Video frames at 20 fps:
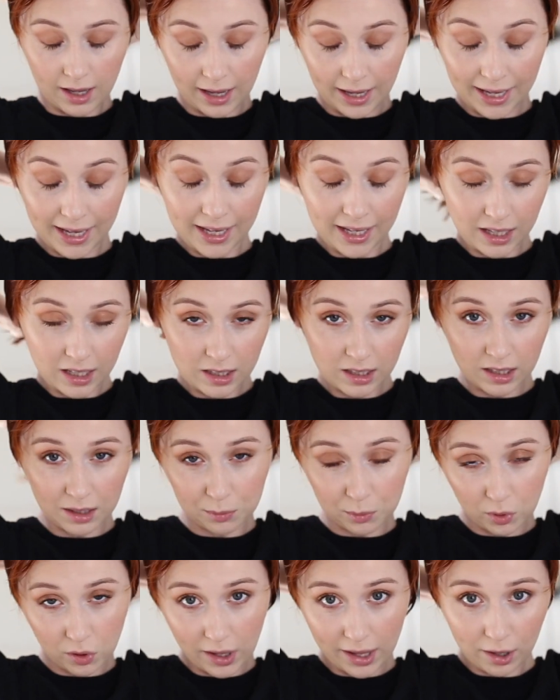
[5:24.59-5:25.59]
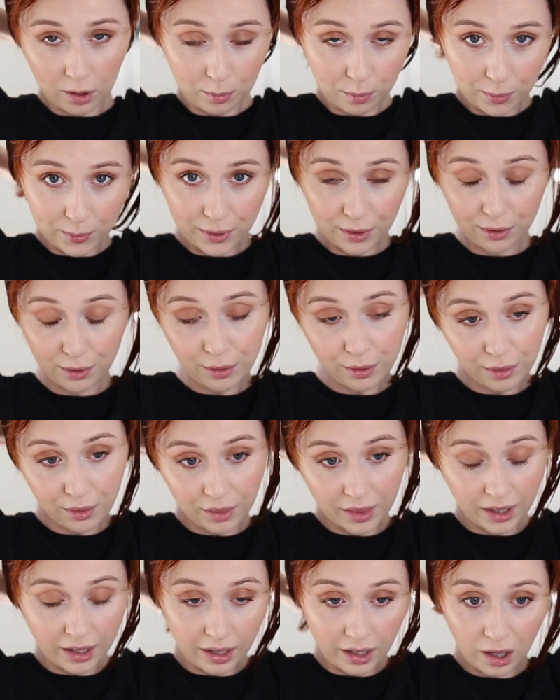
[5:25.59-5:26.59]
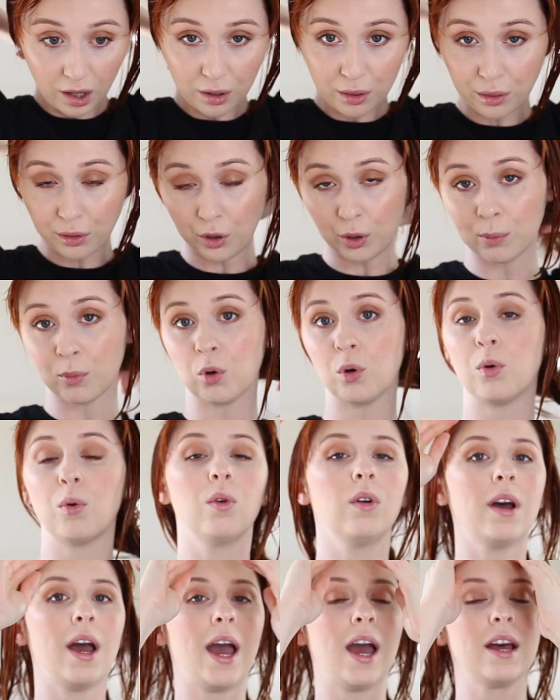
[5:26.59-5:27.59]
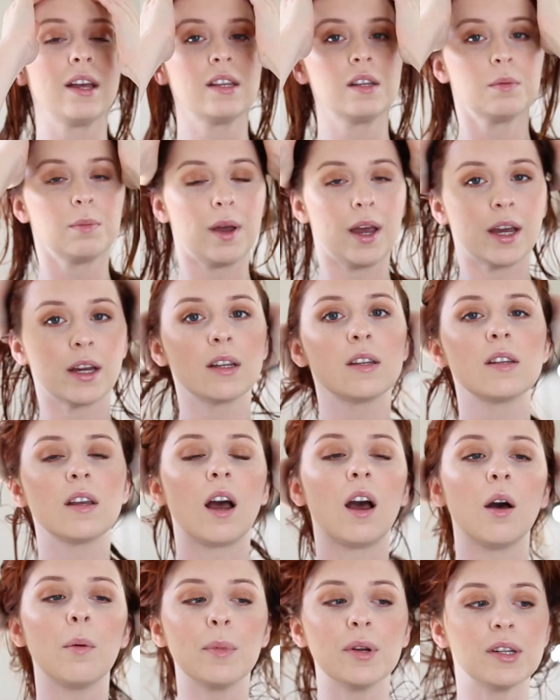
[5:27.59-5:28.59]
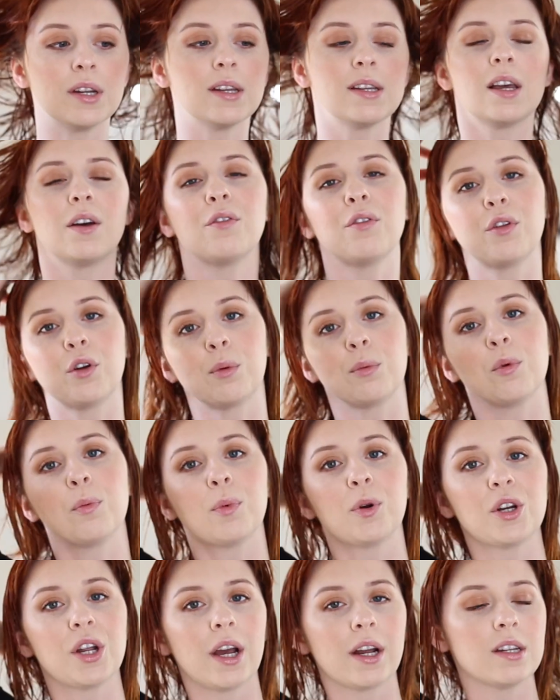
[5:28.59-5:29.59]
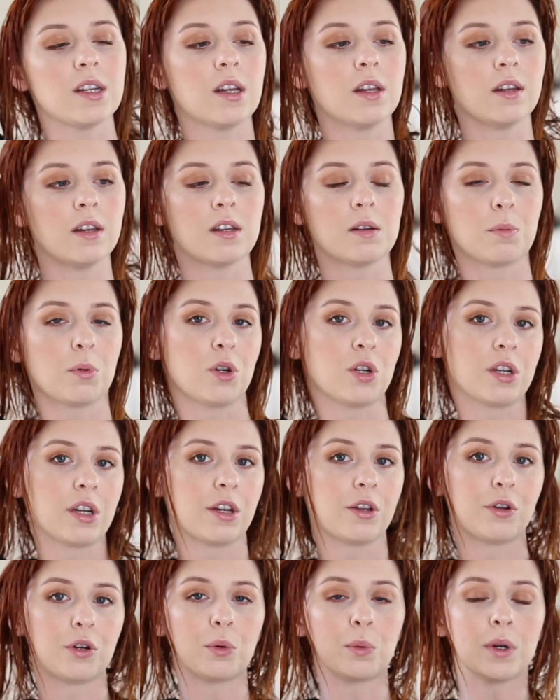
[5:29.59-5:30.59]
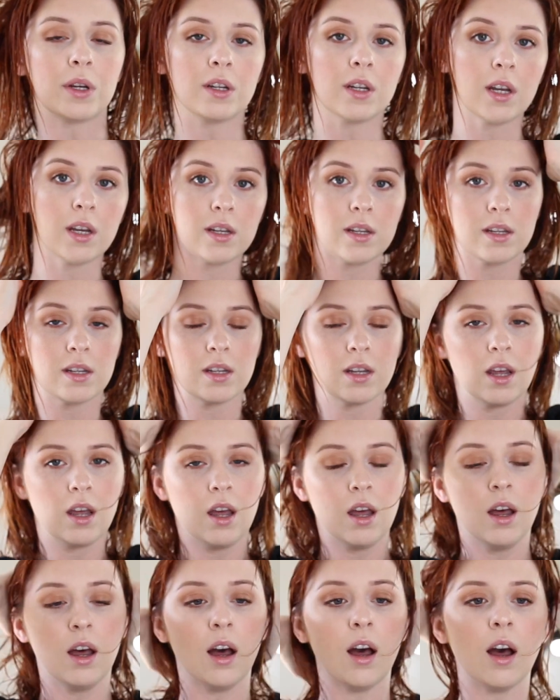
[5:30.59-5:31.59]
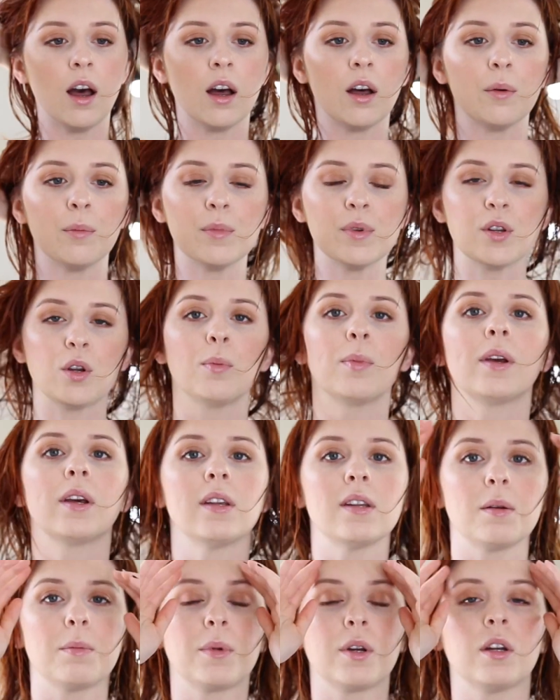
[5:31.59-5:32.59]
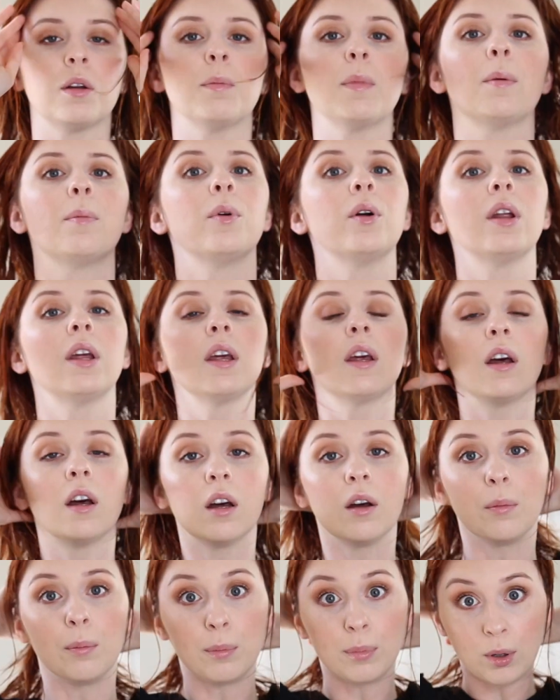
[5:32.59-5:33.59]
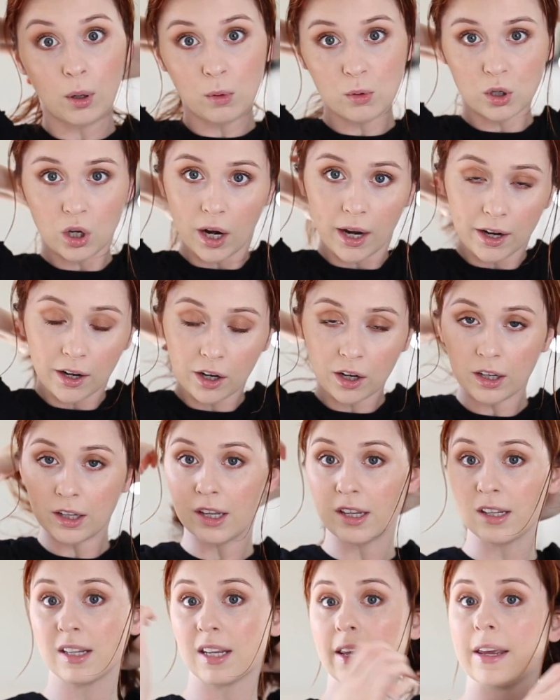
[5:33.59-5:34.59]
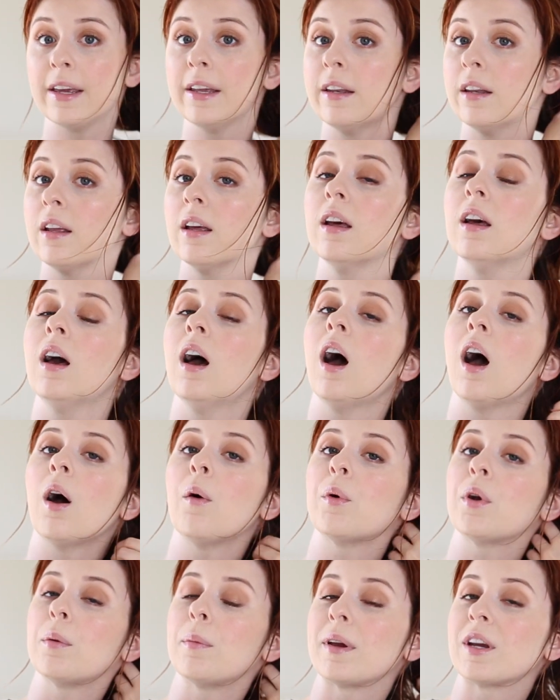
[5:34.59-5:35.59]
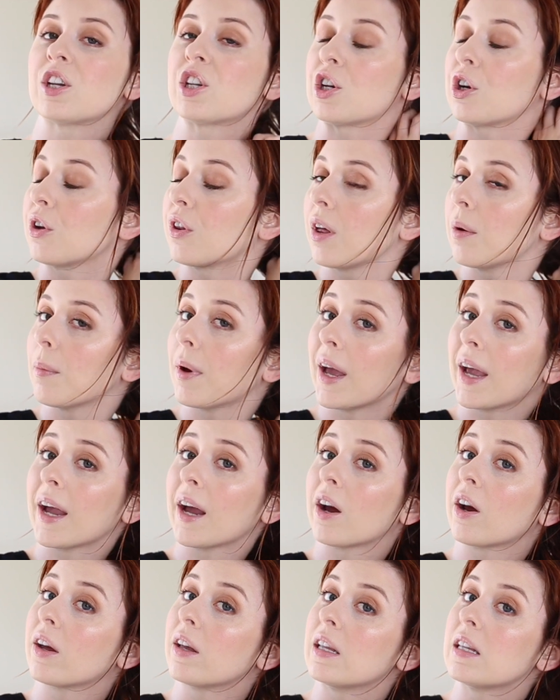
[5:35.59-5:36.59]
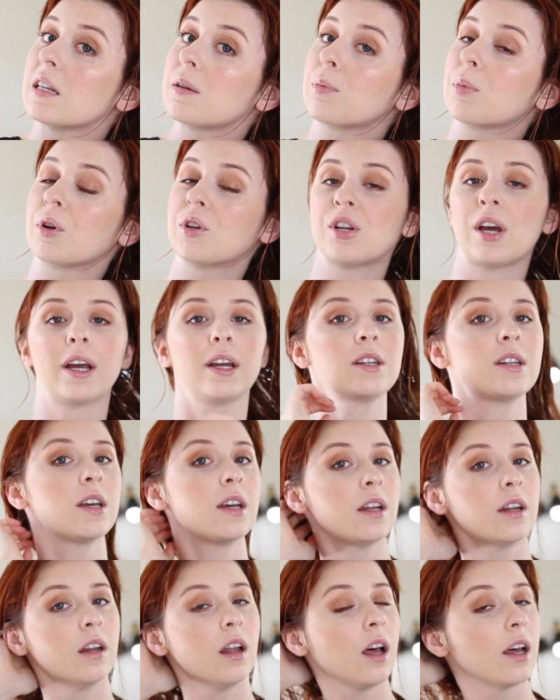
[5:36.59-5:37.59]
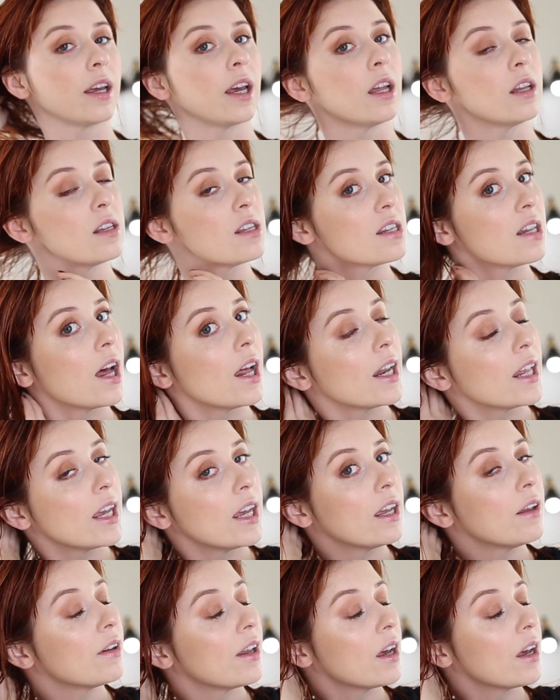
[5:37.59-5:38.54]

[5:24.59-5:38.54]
And it will help with the thermal aspect. It does have thermal protectant. This particular one does. So because I'm going to be putting a blow dryer in its heat, I want to make sure that my hair is protected against that heat